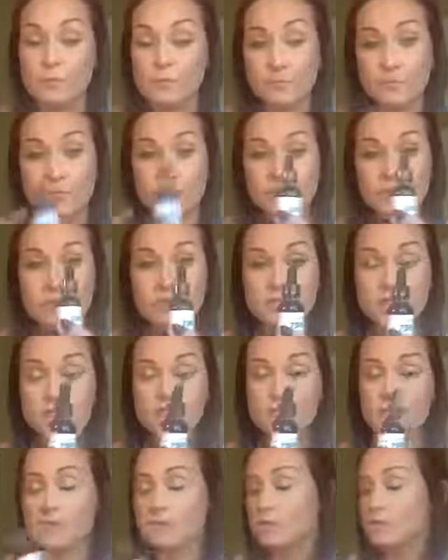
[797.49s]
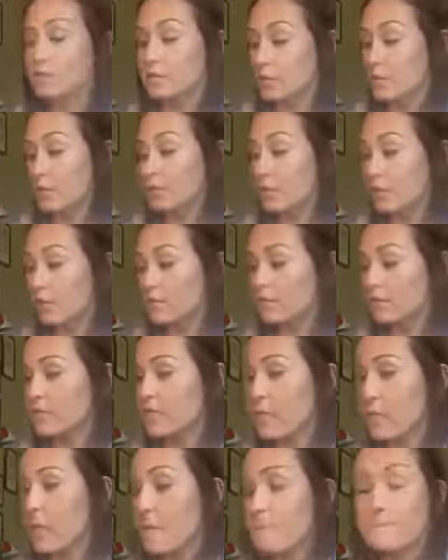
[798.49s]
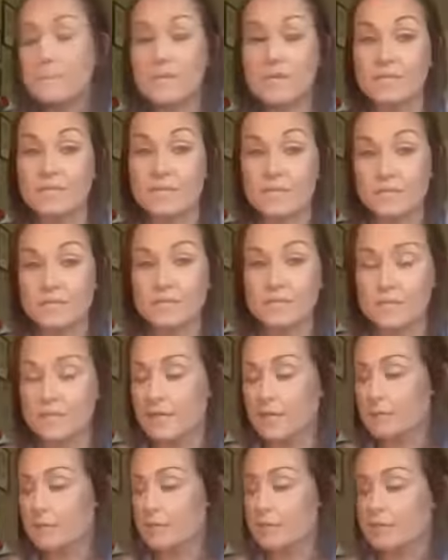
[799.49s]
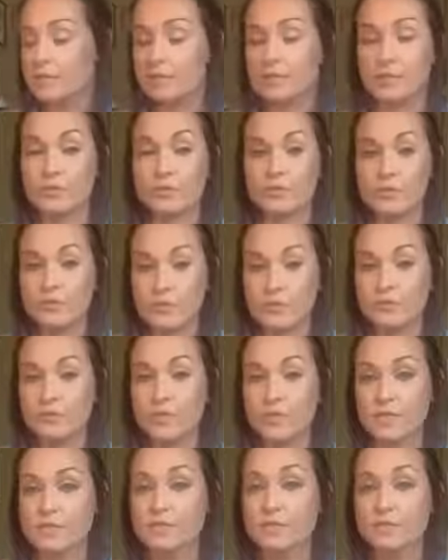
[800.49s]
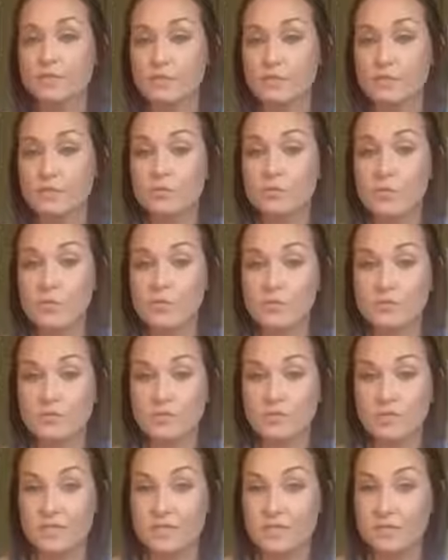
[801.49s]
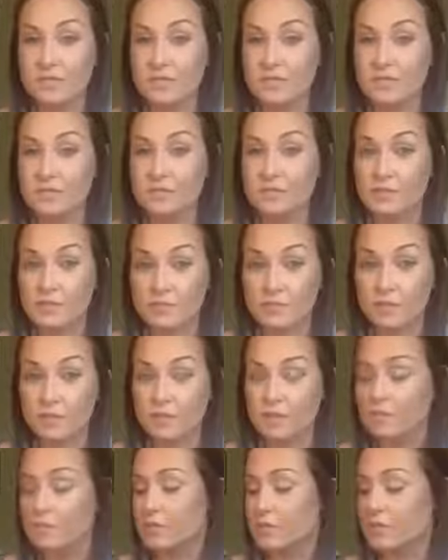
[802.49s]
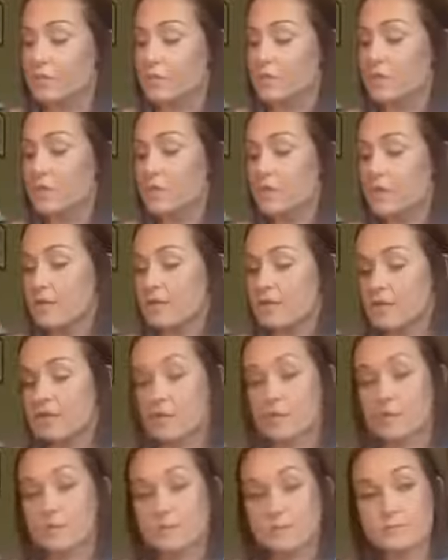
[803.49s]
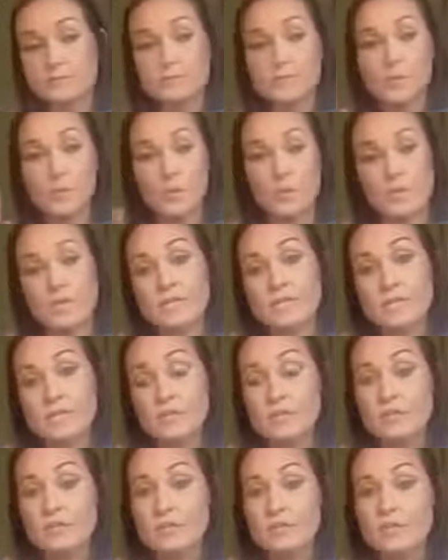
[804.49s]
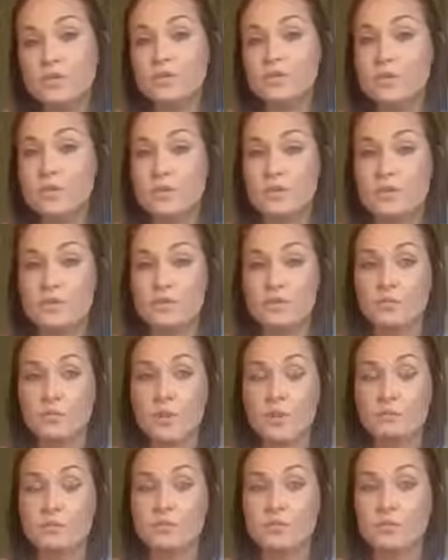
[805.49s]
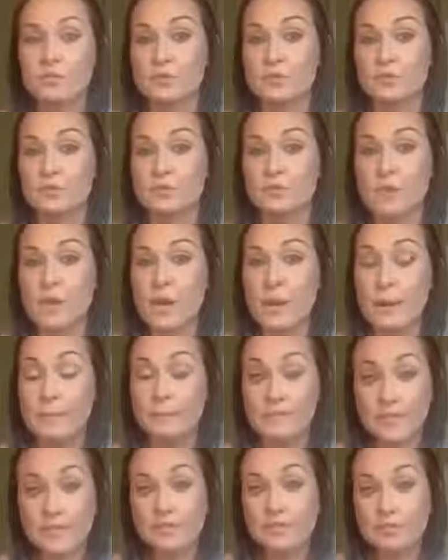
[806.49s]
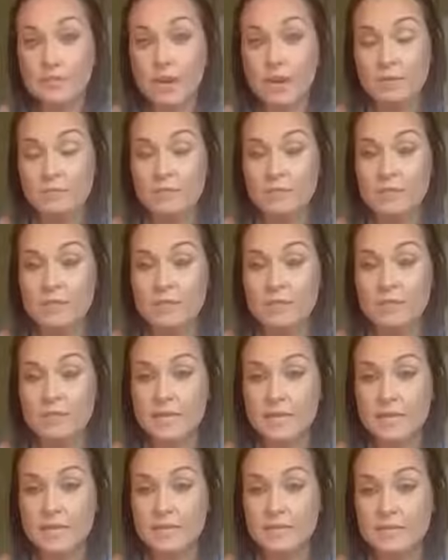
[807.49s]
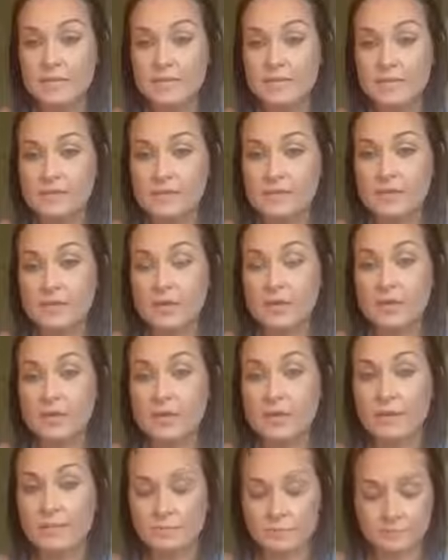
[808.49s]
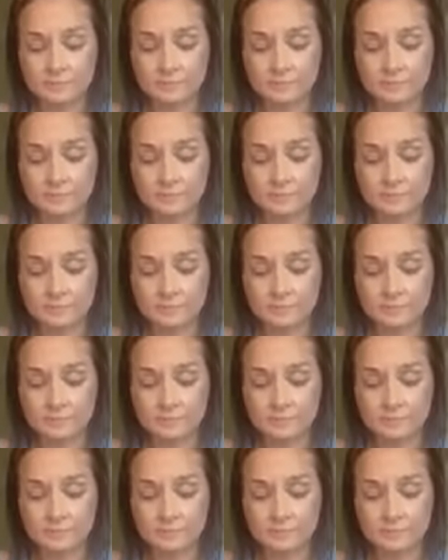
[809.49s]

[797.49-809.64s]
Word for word: If you drink this whole bottle, you may barf. But nothing's going to happen. There's no side effects. There's only positive side effects, which is why I love this stuff. So week two, you want to do up to um, 10 drops a day. Okay.